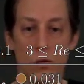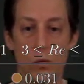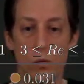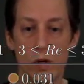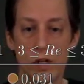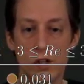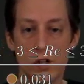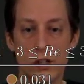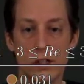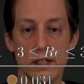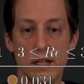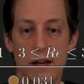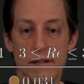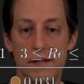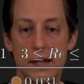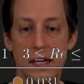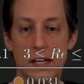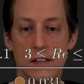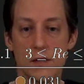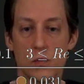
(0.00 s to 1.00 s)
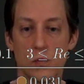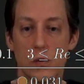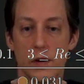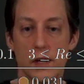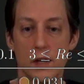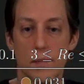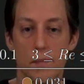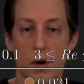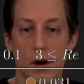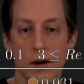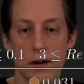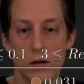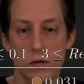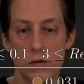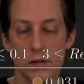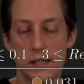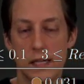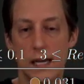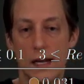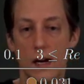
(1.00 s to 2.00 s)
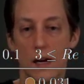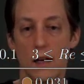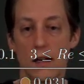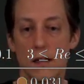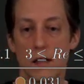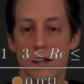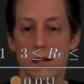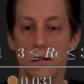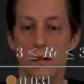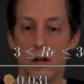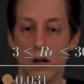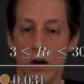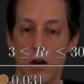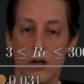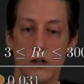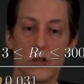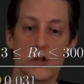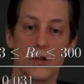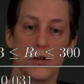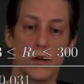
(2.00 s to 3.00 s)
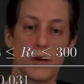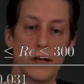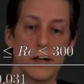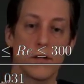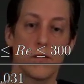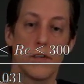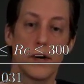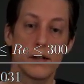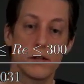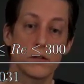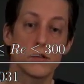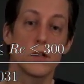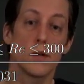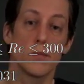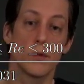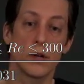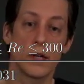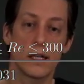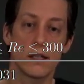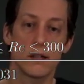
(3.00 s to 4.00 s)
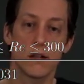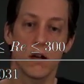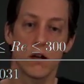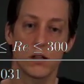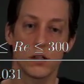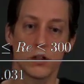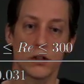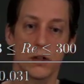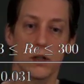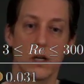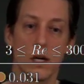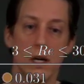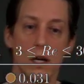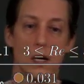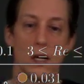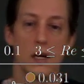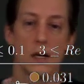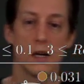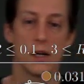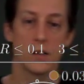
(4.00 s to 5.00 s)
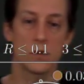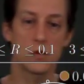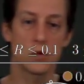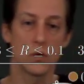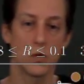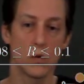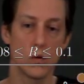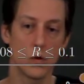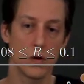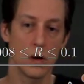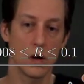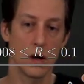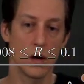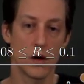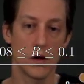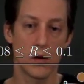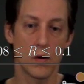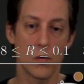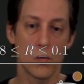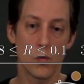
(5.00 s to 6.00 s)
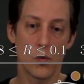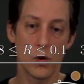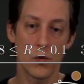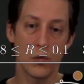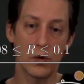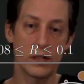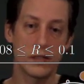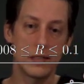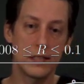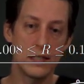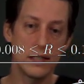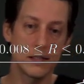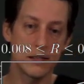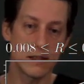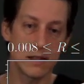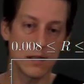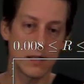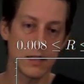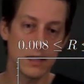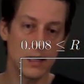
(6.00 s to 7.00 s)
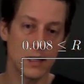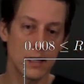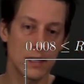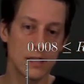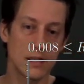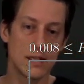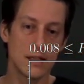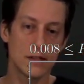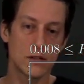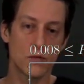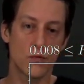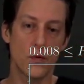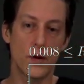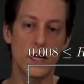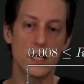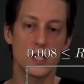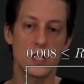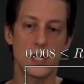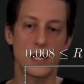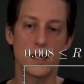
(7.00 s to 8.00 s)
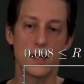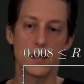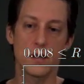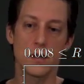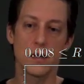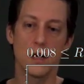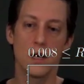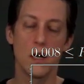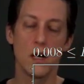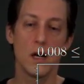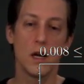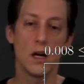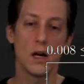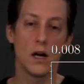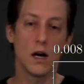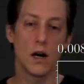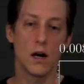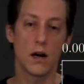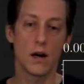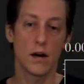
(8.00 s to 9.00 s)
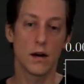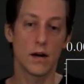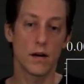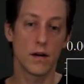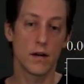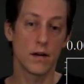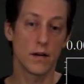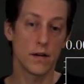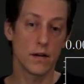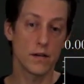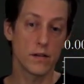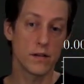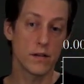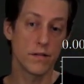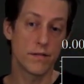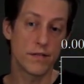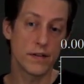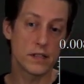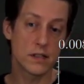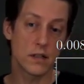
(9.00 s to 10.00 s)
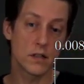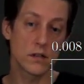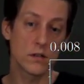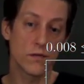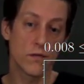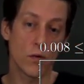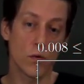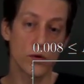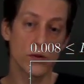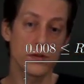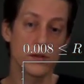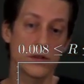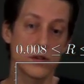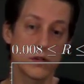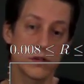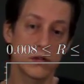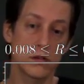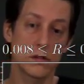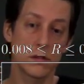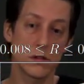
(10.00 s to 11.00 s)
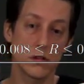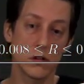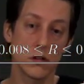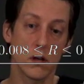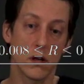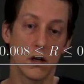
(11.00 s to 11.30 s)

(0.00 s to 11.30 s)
which deviates when the particles get a little larger and the Reynolds number gets larger. And so what we see is in this range here, the viscous forces